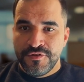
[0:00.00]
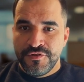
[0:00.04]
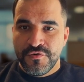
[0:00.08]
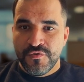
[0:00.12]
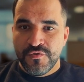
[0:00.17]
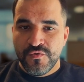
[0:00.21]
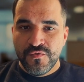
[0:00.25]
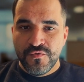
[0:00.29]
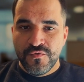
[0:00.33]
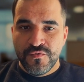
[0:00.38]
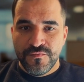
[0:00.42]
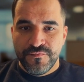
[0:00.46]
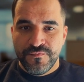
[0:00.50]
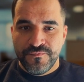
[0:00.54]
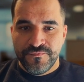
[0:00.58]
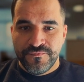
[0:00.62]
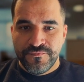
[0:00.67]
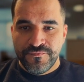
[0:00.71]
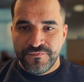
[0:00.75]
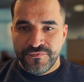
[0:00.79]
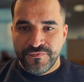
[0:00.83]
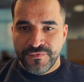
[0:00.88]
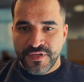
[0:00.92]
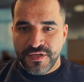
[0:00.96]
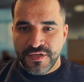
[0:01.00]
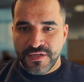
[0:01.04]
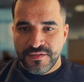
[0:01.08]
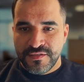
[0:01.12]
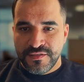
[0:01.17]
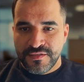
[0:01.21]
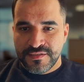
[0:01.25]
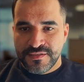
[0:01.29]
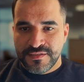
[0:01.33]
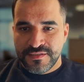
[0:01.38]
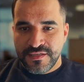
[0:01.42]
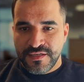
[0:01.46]
you
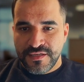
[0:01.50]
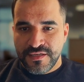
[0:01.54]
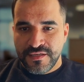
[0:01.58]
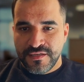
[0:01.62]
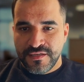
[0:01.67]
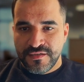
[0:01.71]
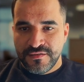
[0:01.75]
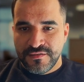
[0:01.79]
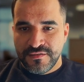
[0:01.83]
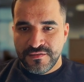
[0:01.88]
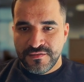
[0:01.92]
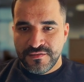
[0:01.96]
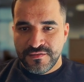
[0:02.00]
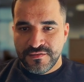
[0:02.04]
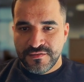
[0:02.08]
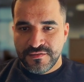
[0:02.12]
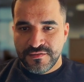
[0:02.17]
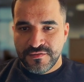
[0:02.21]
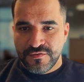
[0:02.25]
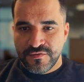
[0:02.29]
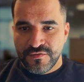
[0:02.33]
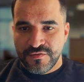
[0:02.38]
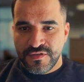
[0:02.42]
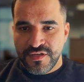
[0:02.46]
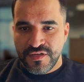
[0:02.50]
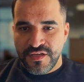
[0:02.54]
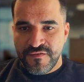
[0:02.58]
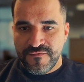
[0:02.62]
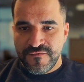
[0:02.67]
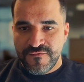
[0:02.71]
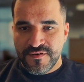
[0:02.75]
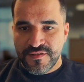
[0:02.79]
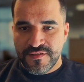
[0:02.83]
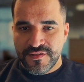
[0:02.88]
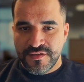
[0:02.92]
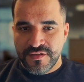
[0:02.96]
understand
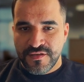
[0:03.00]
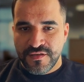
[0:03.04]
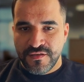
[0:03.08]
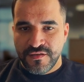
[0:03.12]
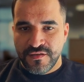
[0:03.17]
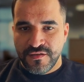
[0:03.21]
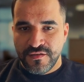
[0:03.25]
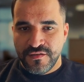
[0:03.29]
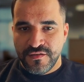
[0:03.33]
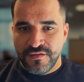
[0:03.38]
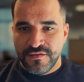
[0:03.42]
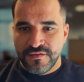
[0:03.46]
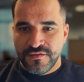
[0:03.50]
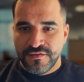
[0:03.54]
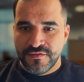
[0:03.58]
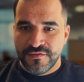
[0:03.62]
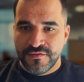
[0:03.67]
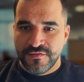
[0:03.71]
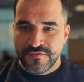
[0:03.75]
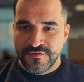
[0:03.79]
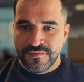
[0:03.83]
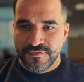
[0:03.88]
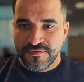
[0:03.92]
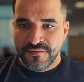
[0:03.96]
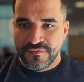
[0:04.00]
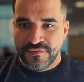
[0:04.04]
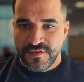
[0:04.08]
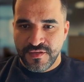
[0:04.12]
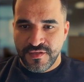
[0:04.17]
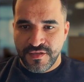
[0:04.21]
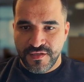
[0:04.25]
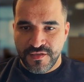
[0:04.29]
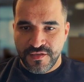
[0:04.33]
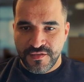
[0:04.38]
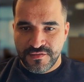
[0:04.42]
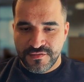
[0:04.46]
everything
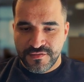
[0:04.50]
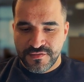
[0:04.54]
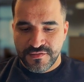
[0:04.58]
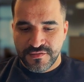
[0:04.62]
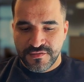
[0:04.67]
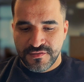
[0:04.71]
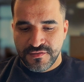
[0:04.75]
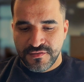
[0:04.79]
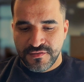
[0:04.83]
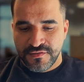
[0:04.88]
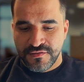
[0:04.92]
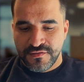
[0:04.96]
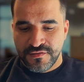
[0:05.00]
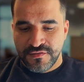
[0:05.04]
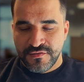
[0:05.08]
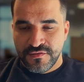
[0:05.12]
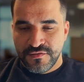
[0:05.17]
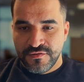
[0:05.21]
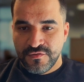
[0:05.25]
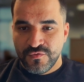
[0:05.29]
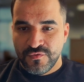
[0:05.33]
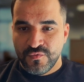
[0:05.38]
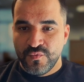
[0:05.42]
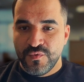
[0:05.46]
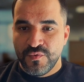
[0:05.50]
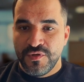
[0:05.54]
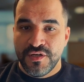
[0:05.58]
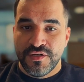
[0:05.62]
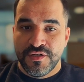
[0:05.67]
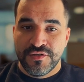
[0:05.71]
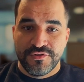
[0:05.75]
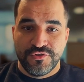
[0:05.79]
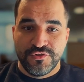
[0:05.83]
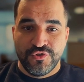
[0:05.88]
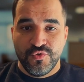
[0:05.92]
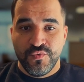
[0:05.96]
that we
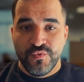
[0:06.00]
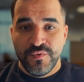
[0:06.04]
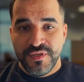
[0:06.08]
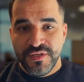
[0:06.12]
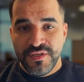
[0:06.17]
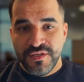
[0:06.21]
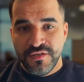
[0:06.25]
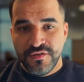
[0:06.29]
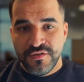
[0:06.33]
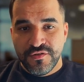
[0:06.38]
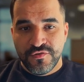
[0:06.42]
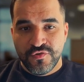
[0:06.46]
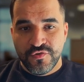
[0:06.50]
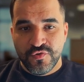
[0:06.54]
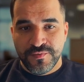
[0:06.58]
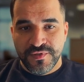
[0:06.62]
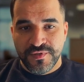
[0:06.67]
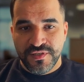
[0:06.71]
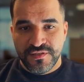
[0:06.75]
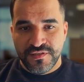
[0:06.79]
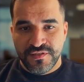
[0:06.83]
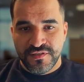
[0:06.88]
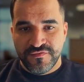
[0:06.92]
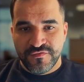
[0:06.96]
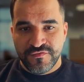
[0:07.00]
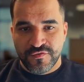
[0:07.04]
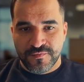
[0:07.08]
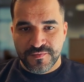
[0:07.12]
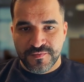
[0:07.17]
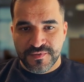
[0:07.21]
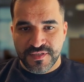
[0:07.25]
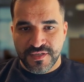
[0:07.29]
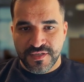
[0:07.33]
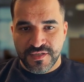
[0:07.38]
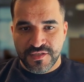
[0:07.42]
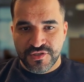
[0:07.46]
are doing to build it
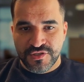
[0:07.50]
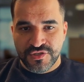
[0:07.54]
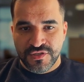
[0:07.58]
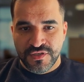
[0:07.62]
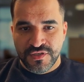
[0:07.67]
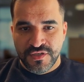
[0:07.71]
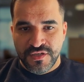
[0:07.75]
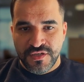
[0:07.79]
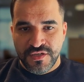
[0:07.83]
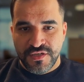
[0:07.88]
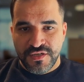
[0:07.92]
from scratch.